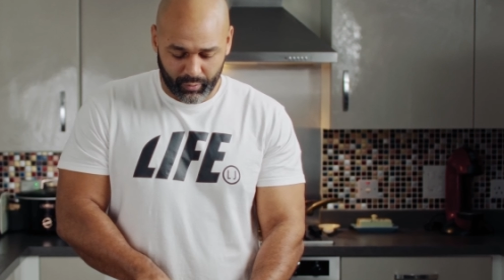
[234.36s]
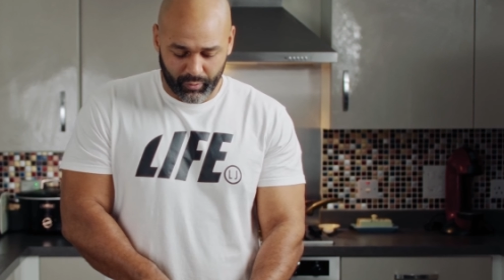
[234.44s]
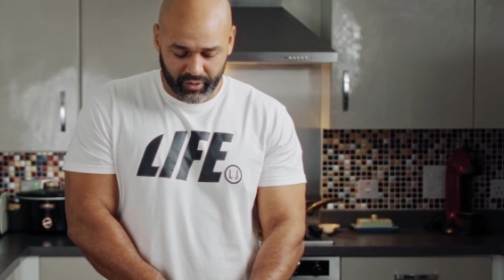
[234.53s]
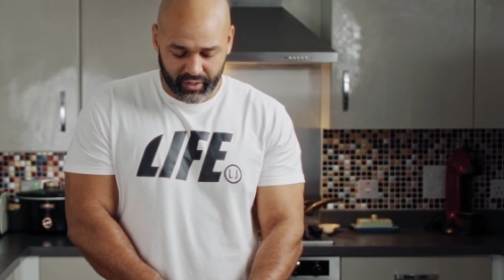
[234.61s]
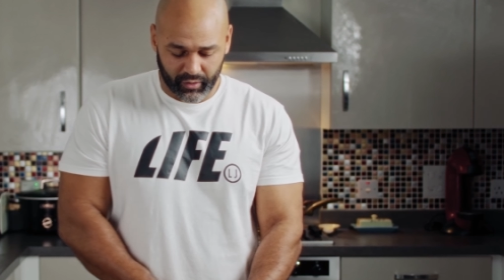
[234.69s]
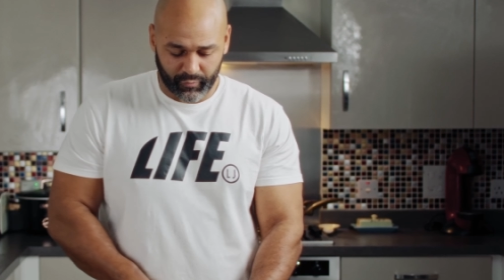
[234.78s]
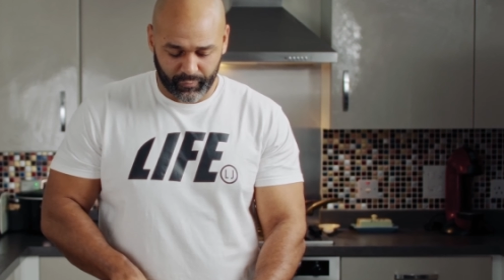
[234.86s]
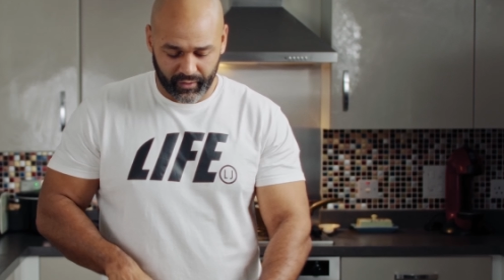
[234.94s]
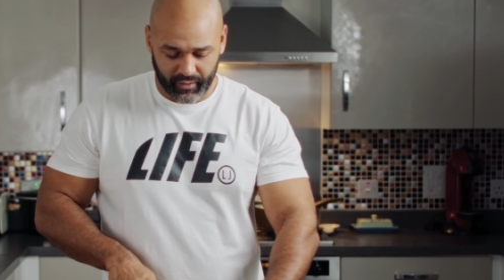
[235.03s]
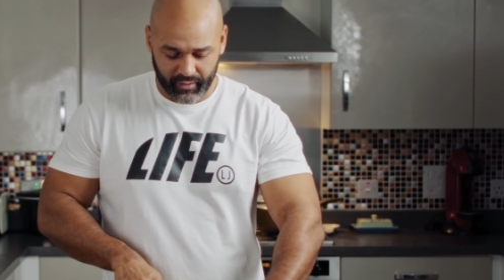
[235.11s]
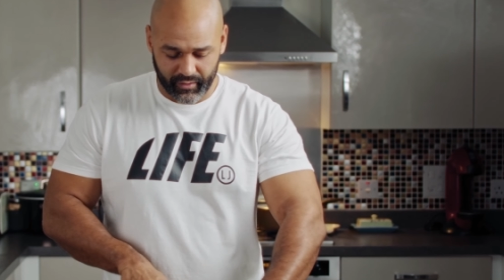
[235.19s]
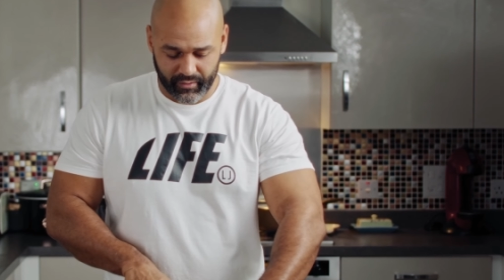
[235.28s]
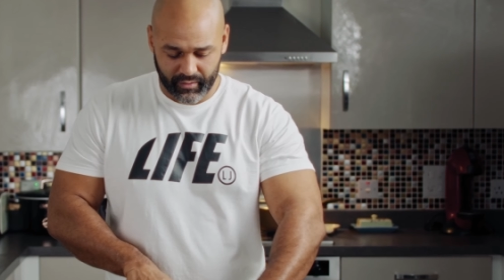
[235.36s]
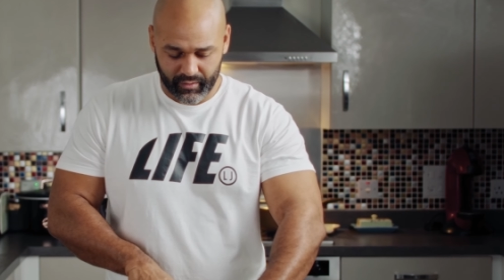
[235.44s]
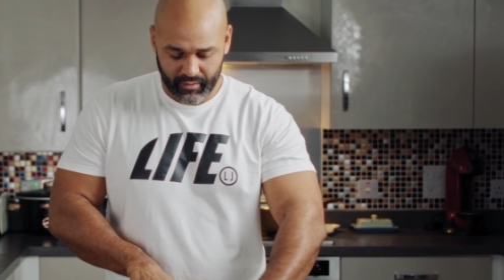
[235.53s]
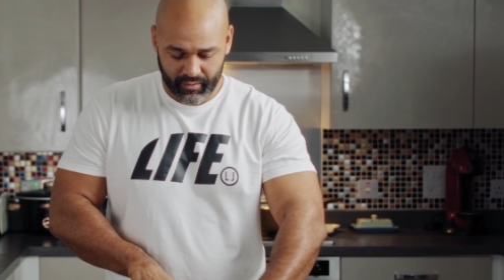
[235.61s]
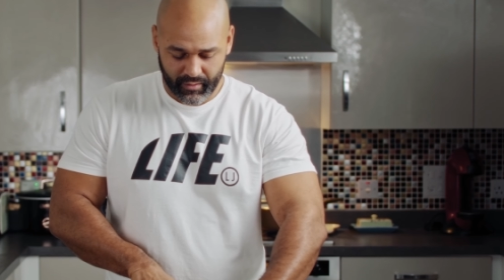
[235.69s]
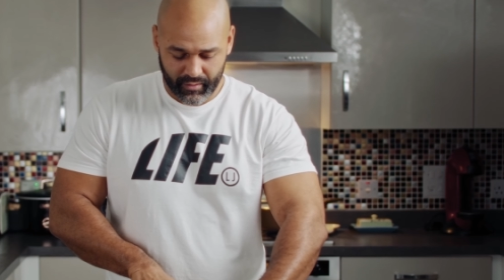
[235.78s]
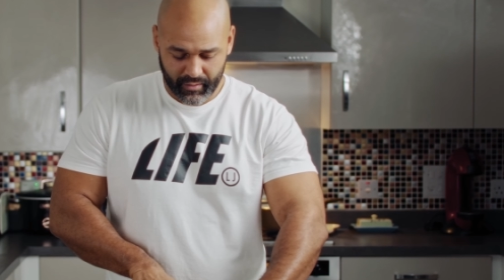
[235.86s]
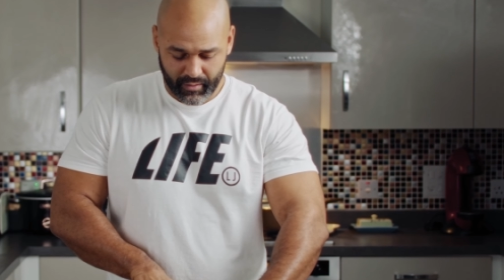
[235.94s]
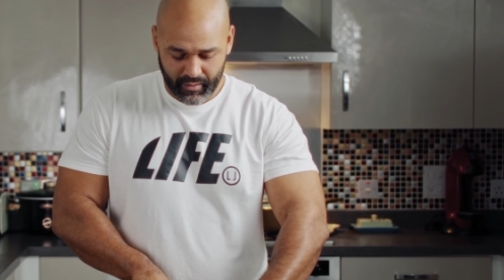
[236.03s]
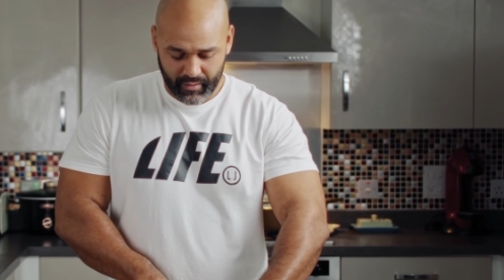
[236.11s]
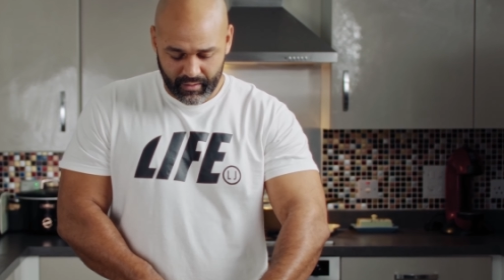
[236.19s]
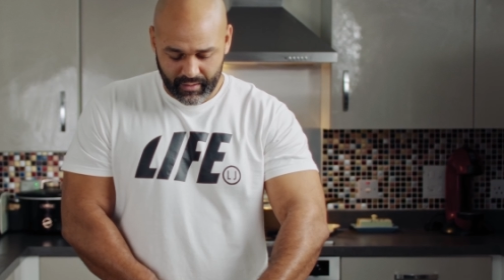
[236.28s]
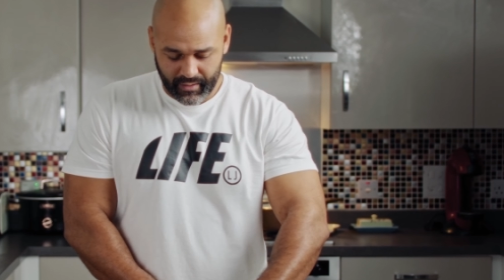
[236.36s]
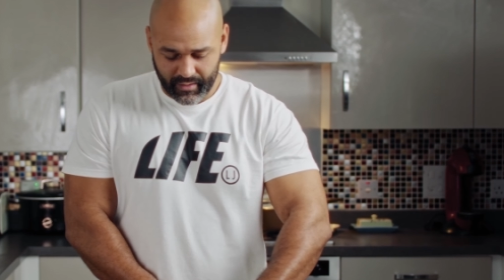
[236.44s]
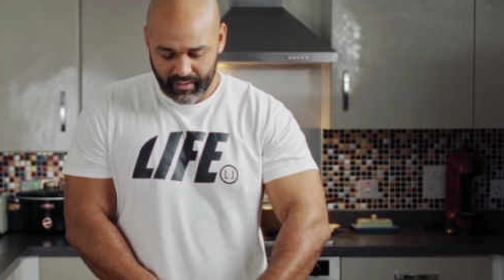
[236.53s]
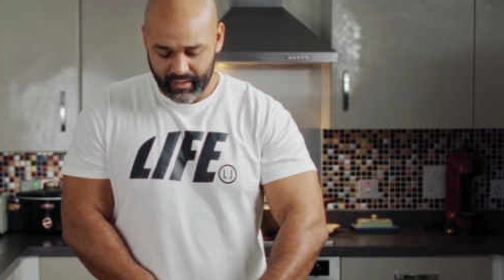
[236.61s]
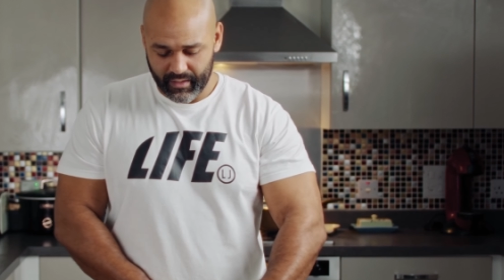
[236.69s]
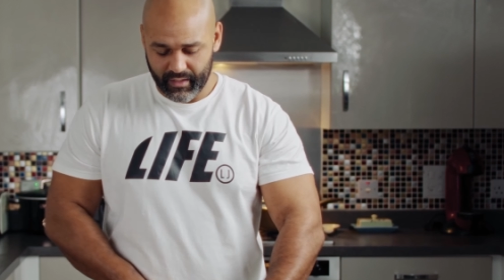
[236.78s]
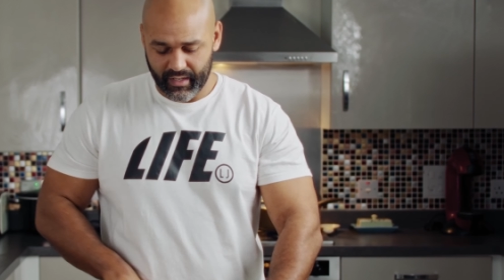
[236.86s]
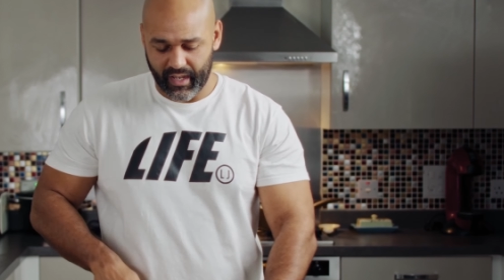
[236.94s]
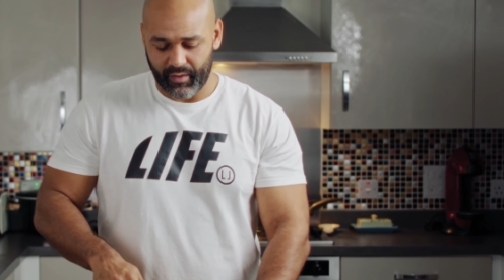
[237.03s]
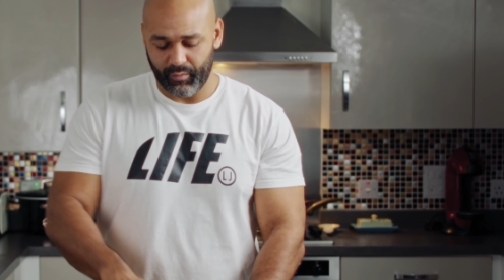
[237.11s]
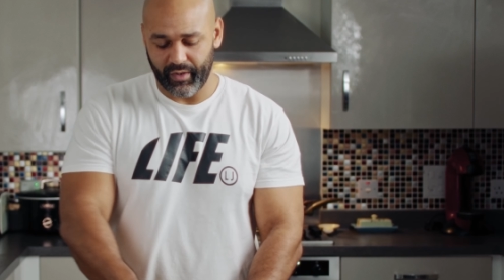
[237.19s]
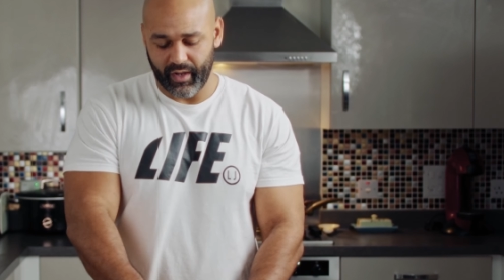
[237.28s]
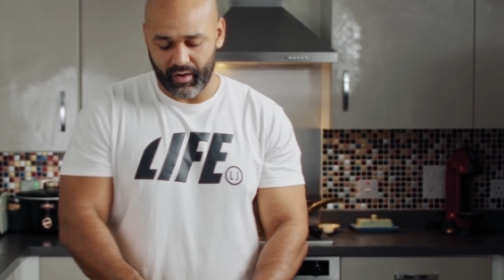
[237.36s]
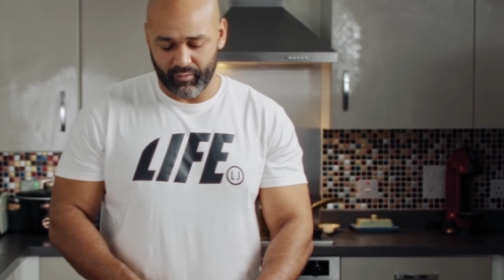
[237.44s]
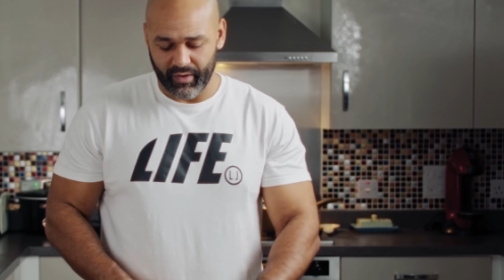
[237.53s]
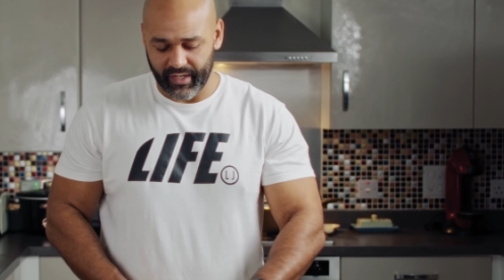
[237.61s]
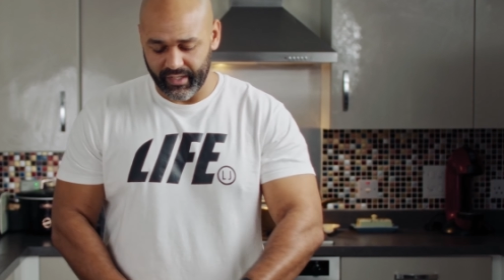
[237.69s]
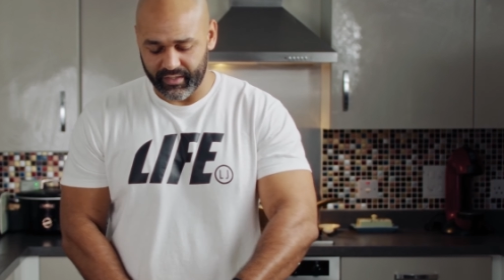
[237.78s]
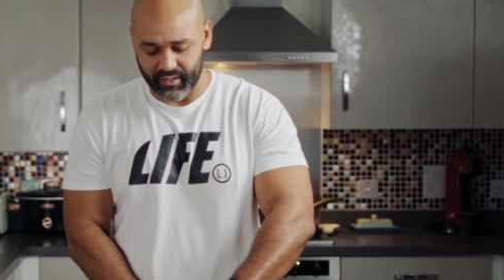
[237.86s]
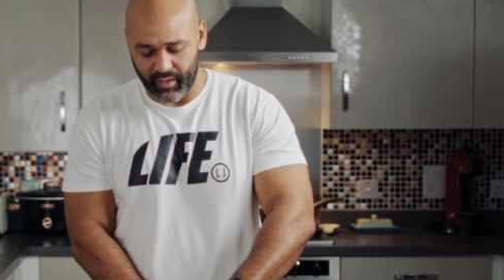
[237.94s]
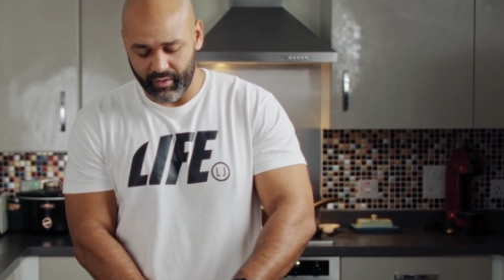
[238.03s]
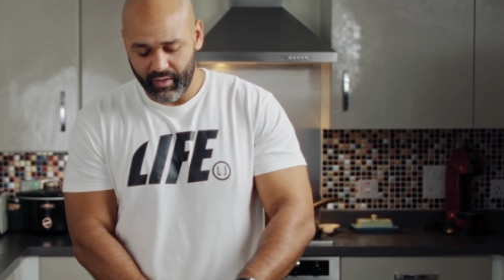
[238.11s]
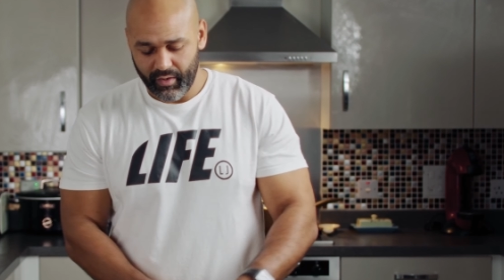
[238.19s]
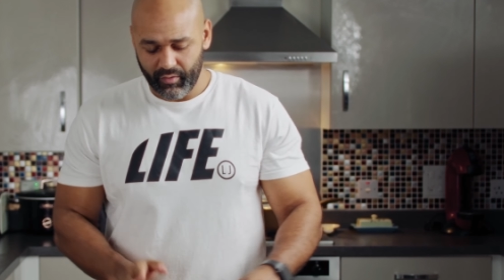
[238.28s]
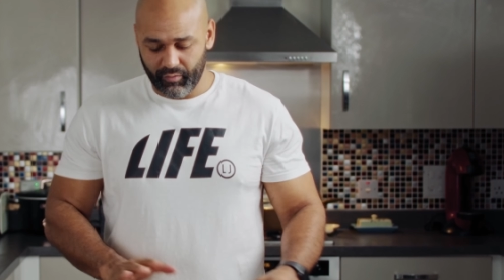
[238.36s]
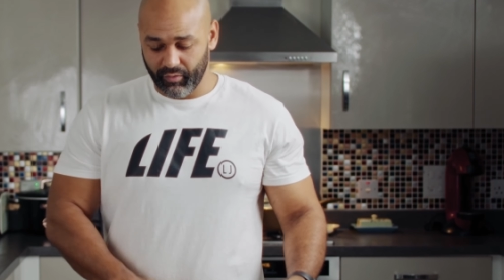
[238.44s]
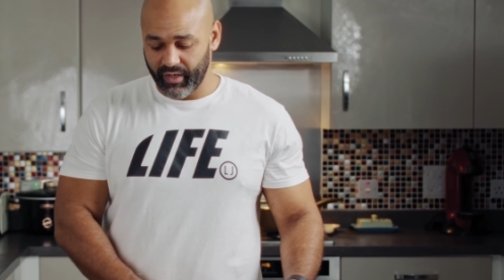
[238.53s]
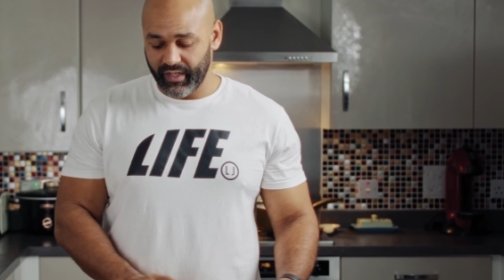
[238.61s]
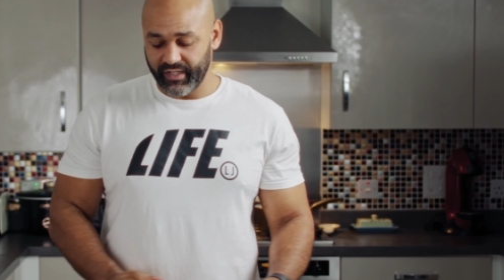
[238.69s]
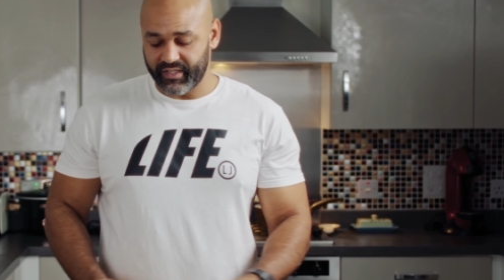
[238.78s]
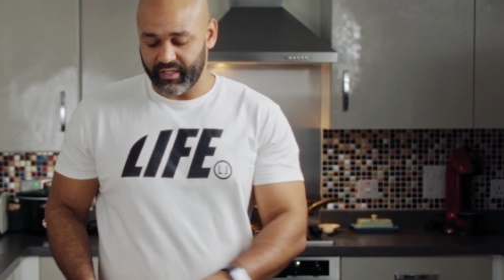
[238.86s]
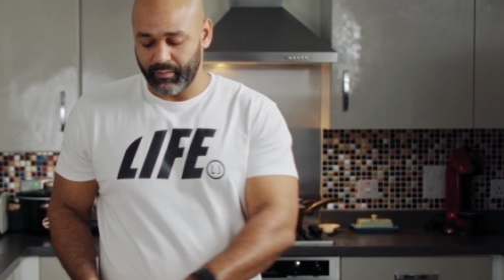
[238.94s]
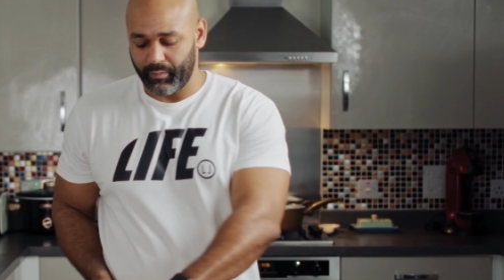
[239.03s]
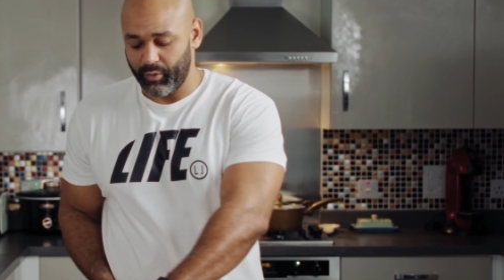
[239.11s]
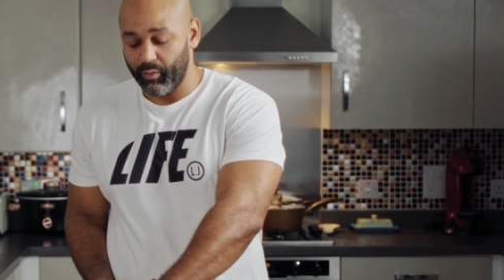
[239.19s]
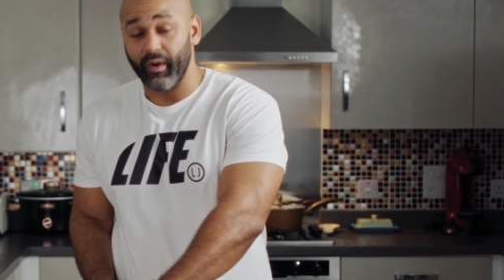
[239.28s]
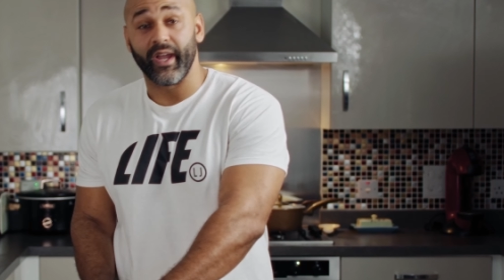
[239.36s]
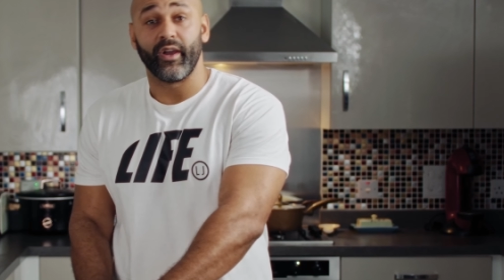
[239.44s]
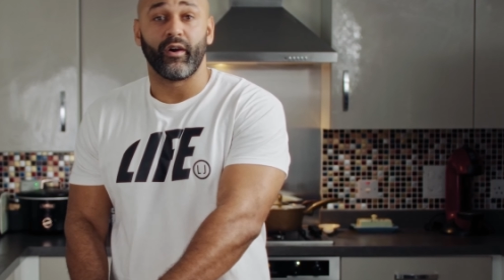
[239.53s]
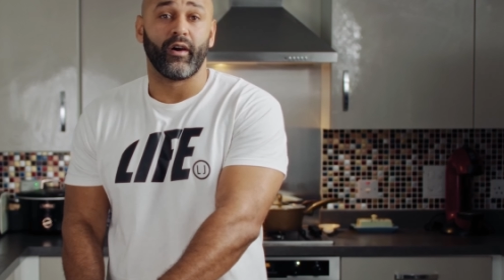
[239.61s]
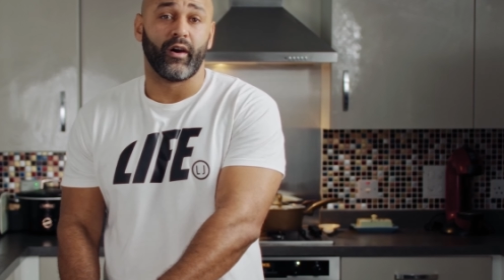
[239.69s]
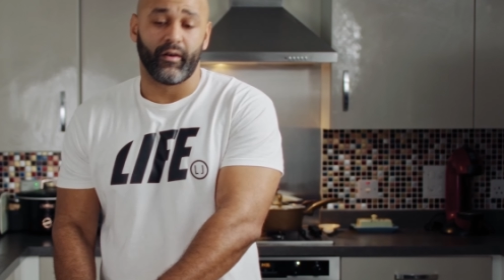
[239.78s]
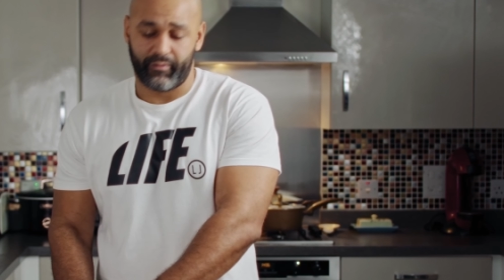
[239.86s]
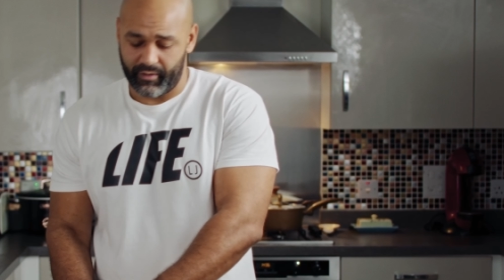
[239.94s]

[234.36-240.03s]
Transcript: Watch those fingers, and we are ready. So really simple way of